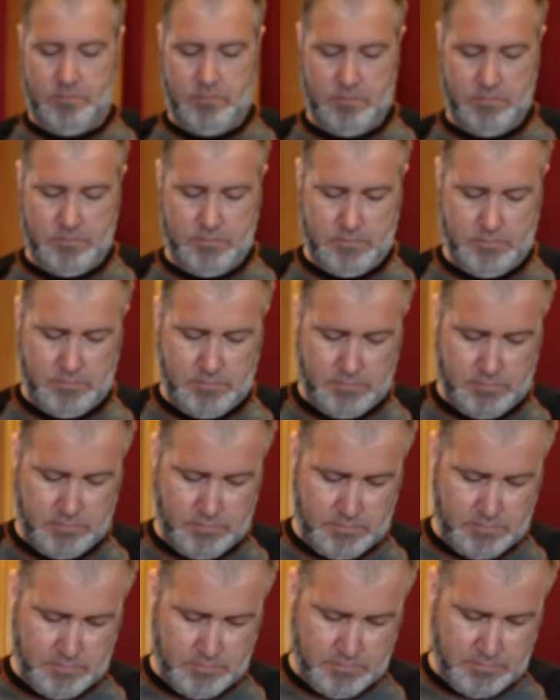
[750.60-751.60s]

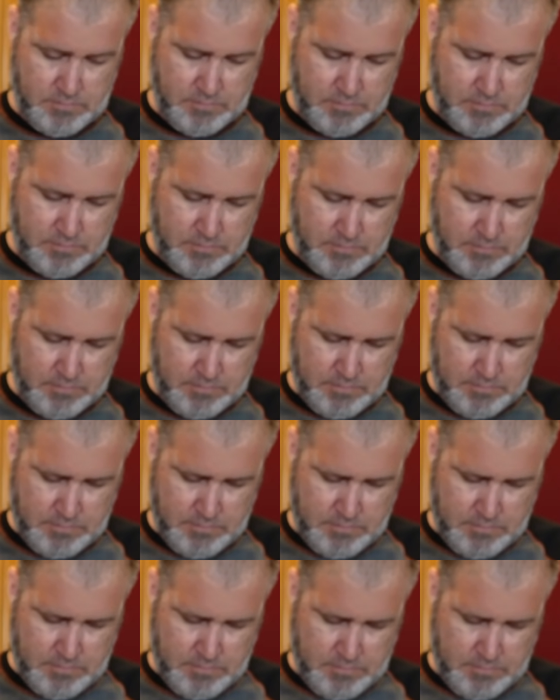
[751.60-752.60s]

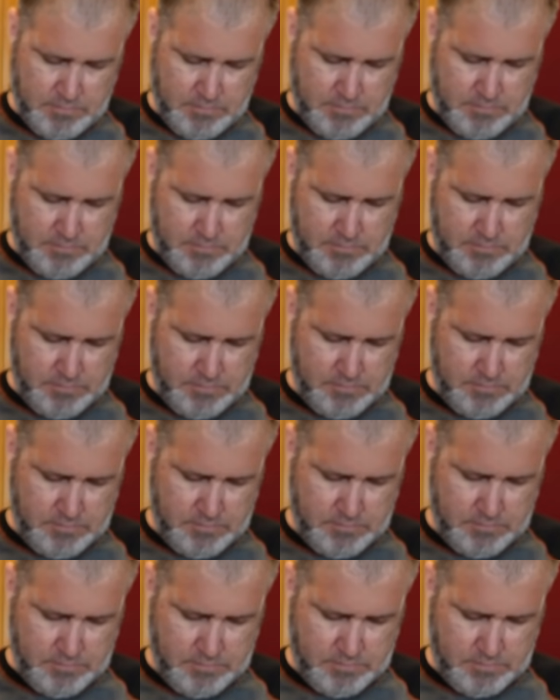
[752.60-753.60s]

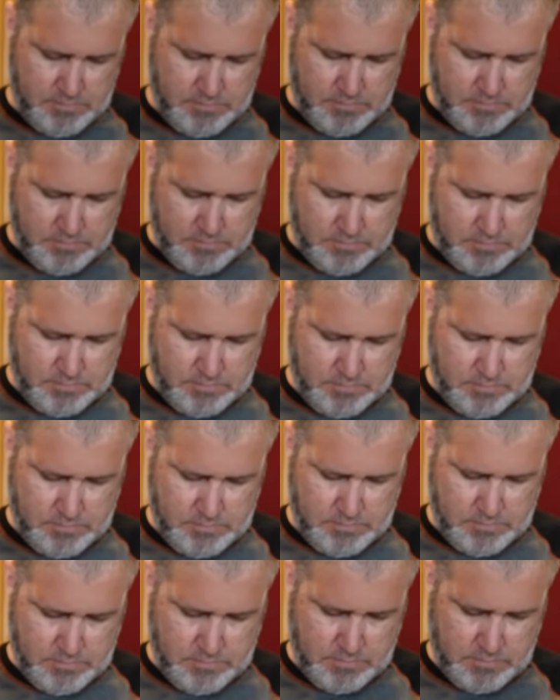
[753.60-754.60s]

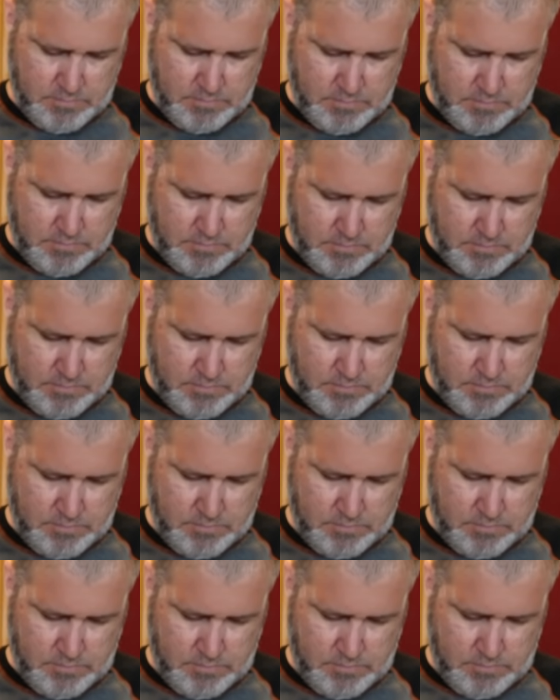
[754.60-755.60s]

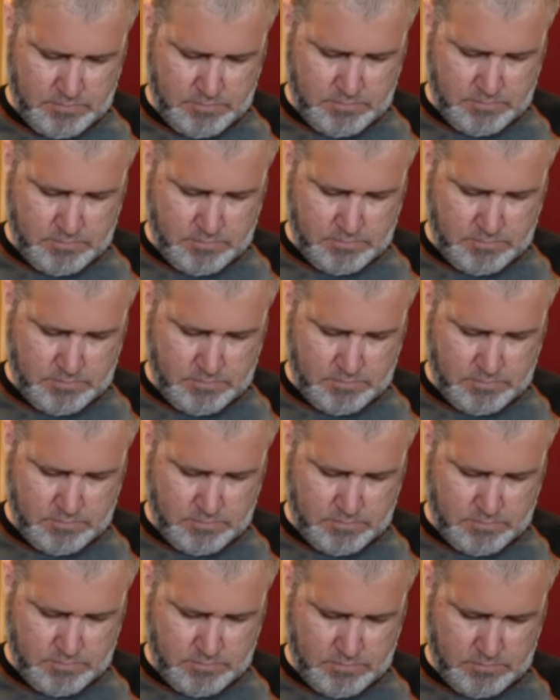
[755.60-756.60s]

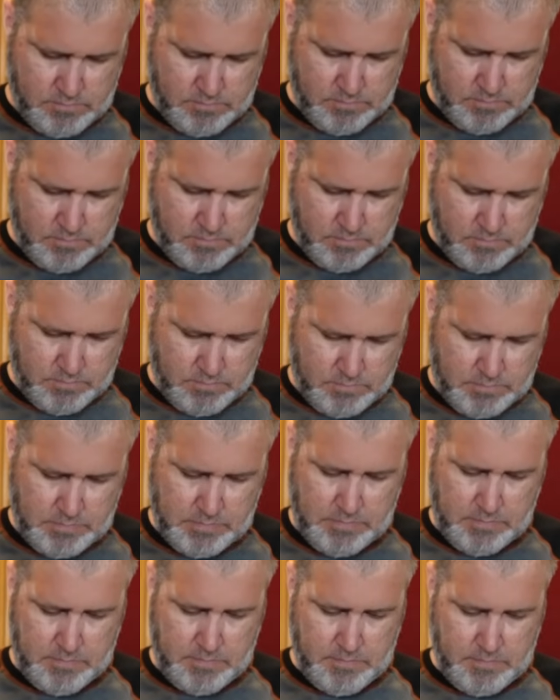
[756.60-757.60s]

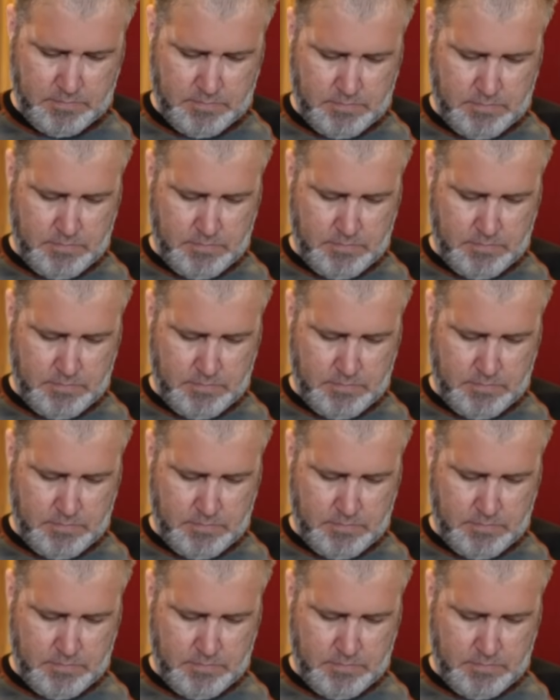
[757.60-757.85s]
This person isn't speaking.